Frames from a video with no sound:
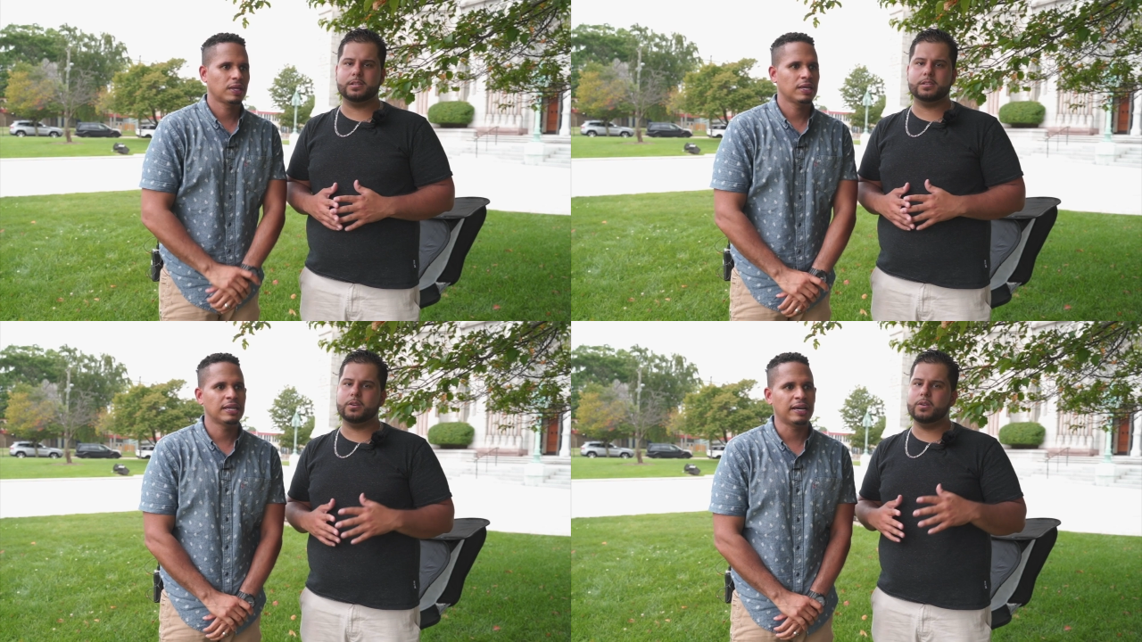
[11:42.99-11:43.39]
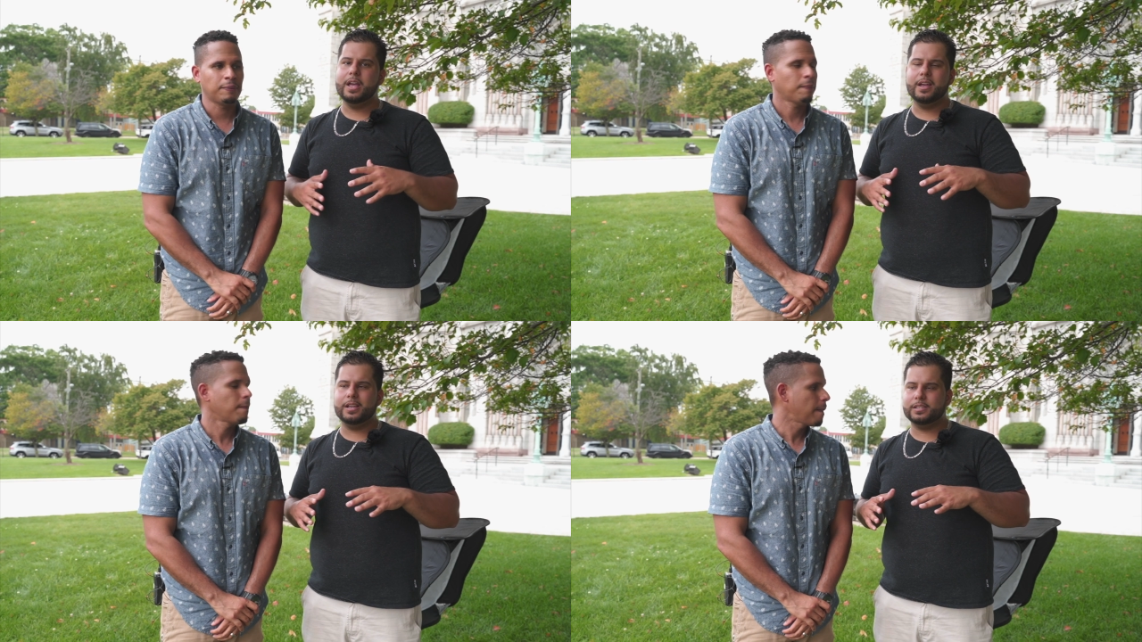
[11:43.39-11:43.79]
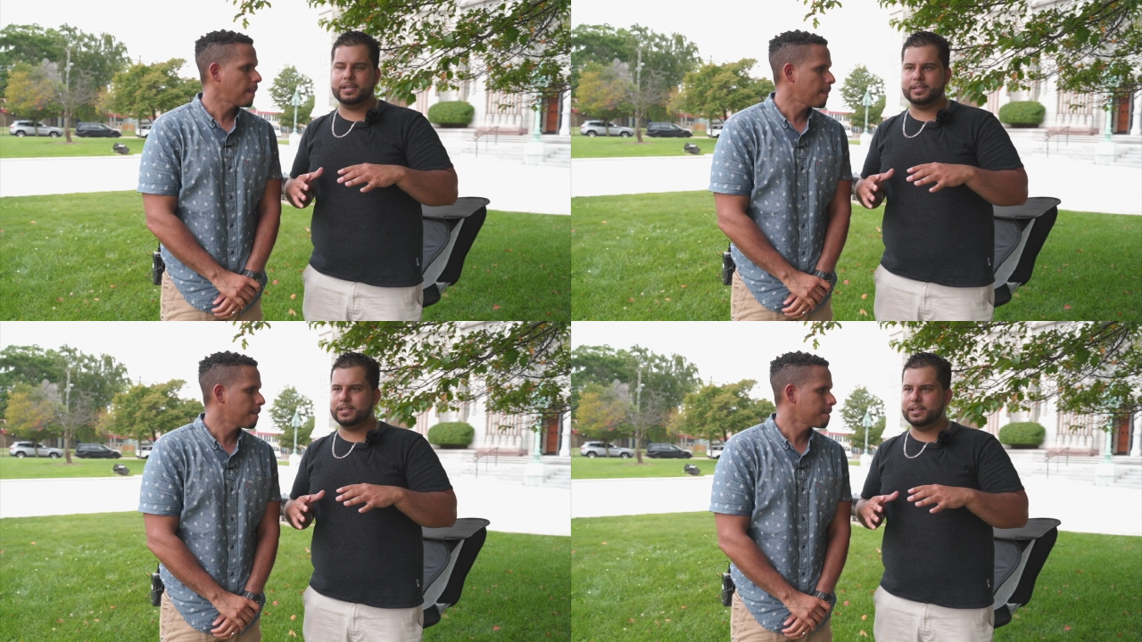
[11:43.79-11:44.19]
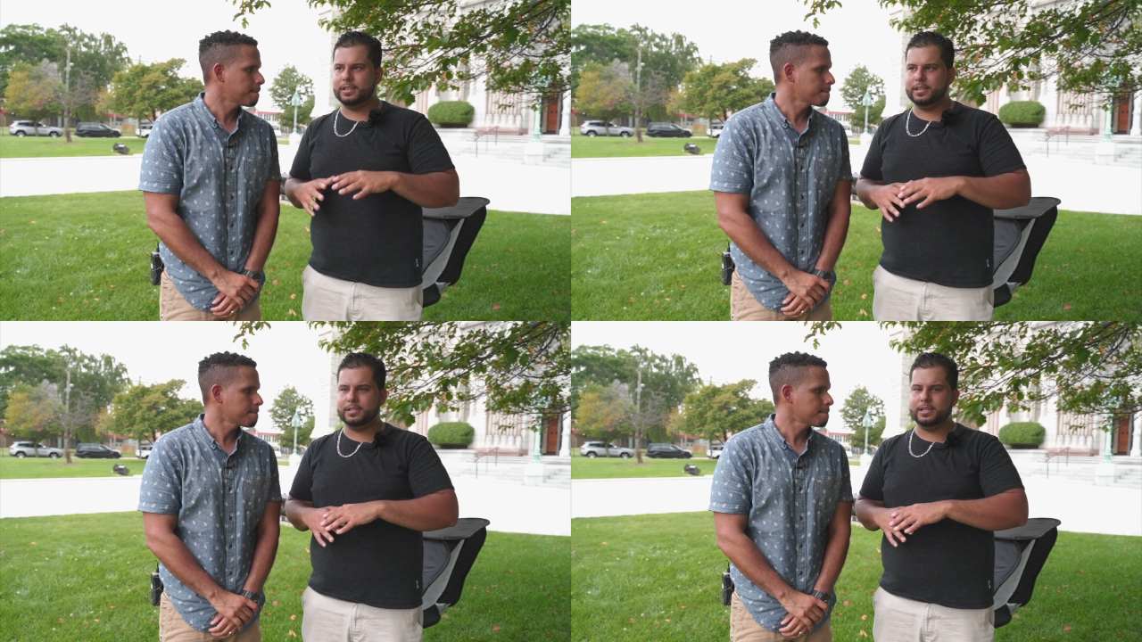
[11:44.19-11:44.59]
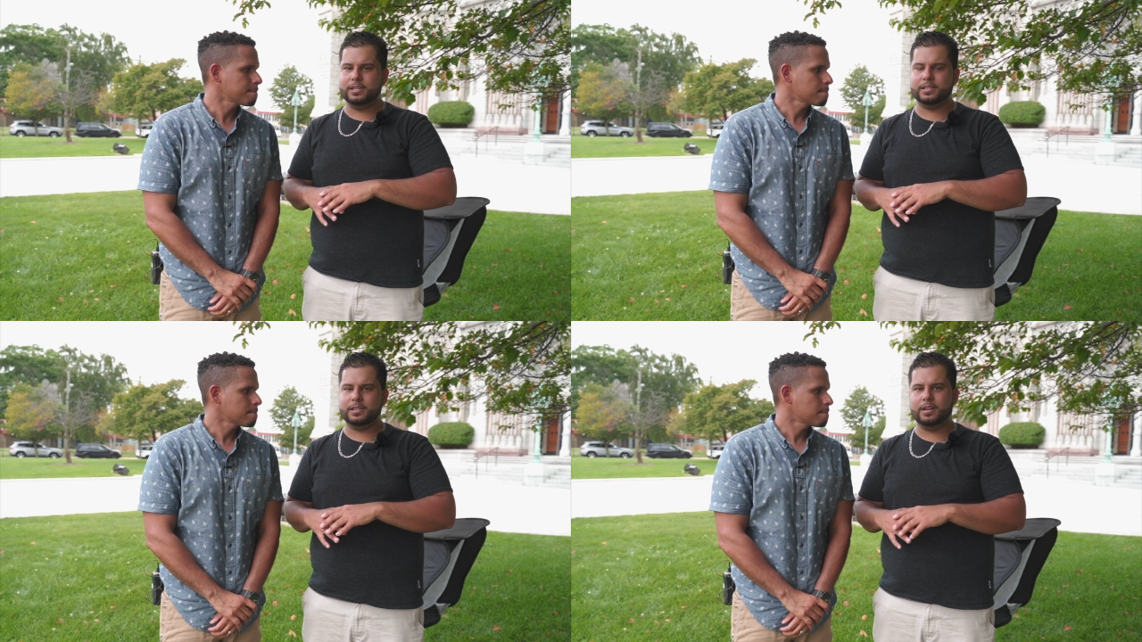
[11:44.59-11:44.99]
Speaker 1: is. So yeah. is, is, this
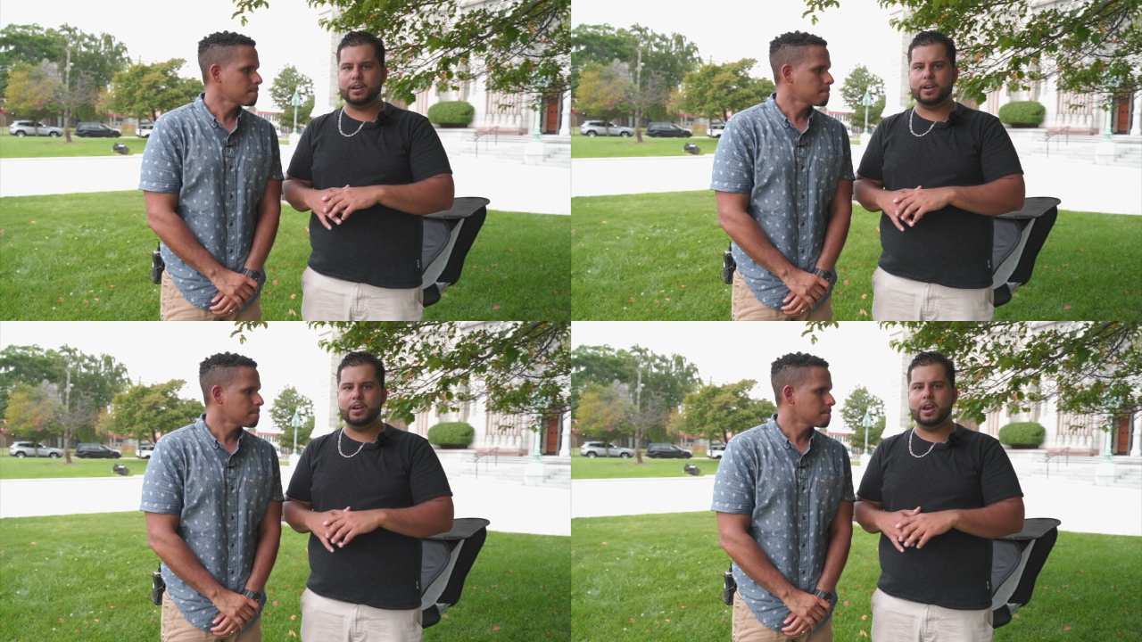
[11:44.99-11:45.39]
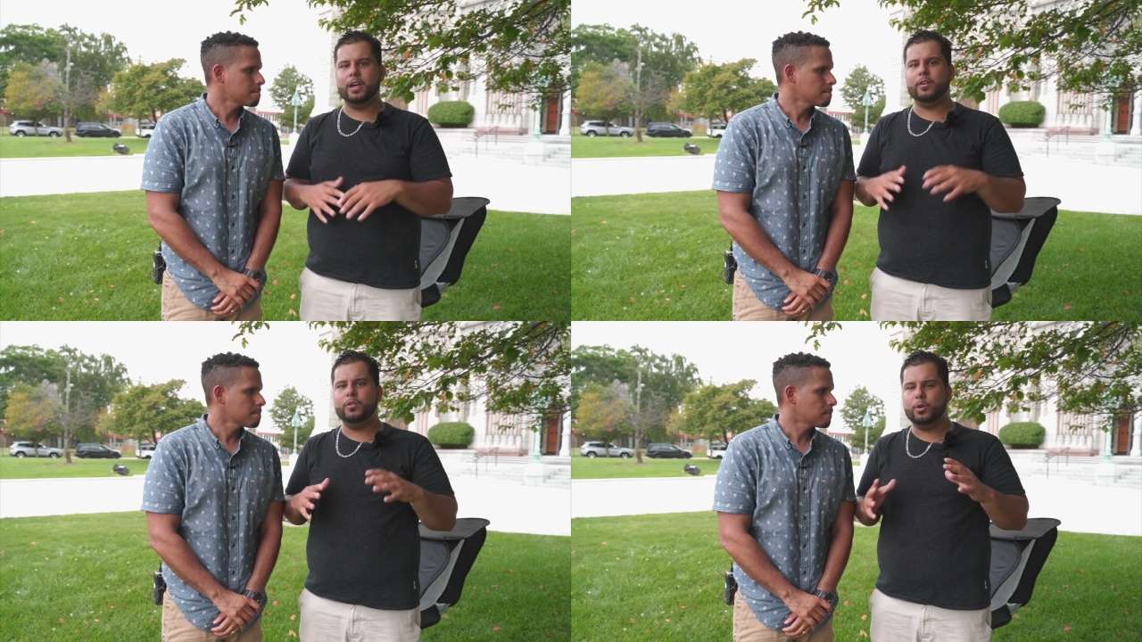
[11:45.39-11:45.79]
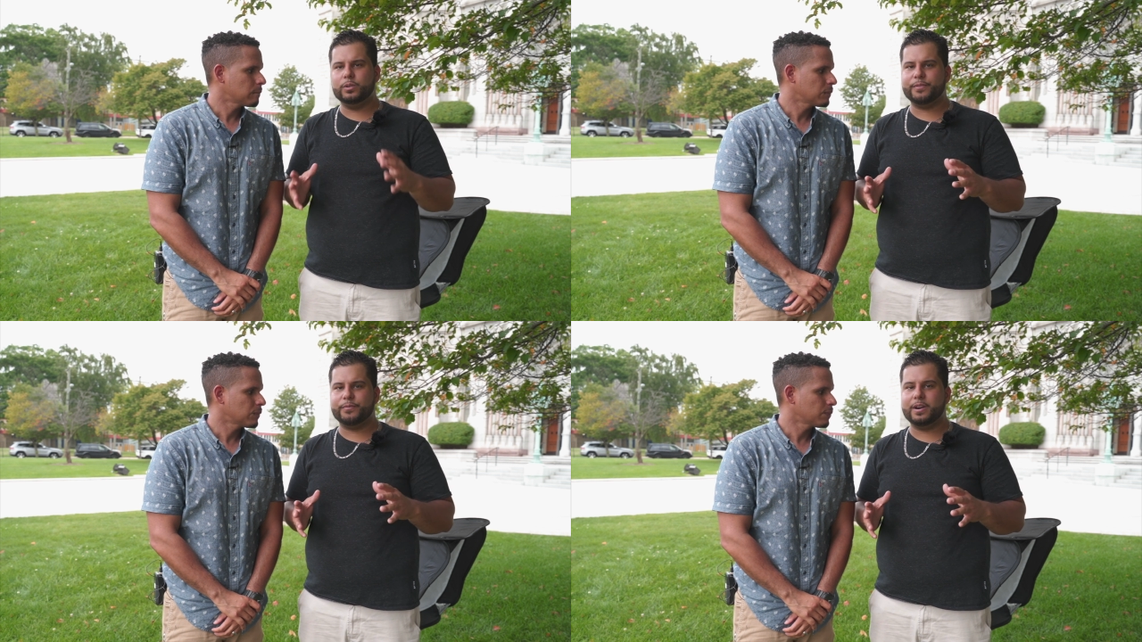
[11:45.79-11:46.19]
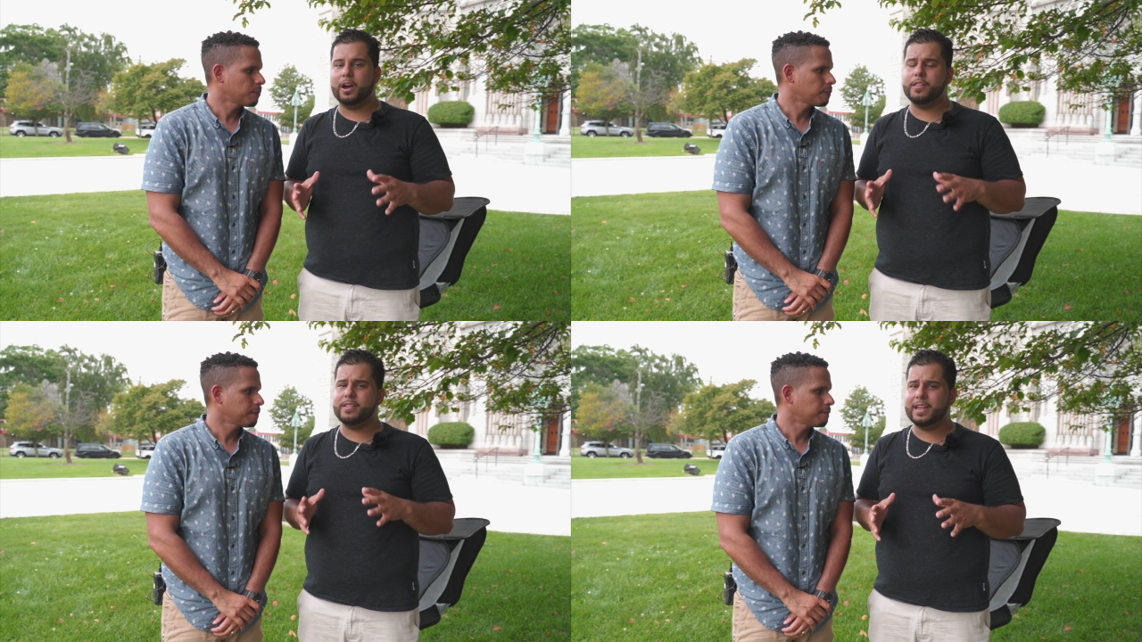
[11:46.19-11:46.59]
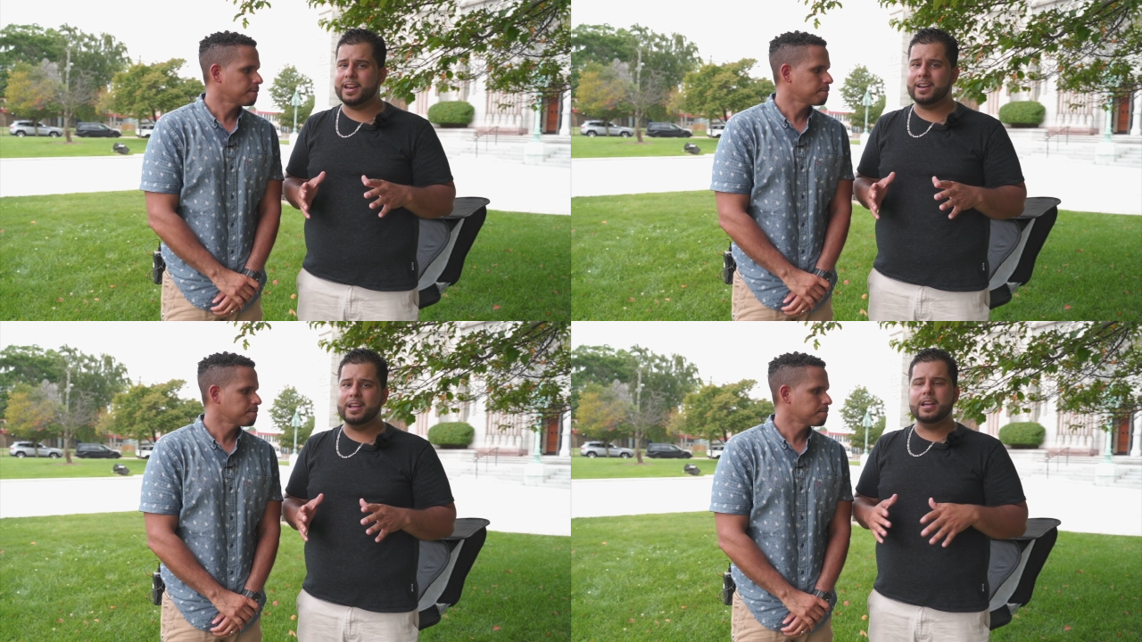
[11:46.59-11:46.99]
is no, no different other
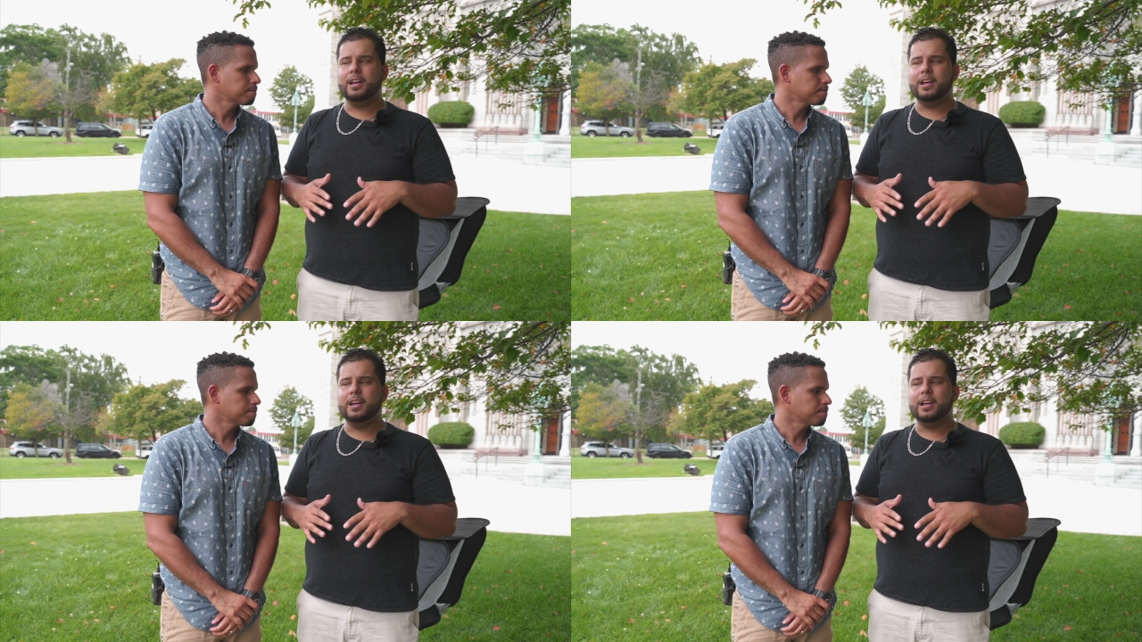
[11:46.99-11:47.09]
than,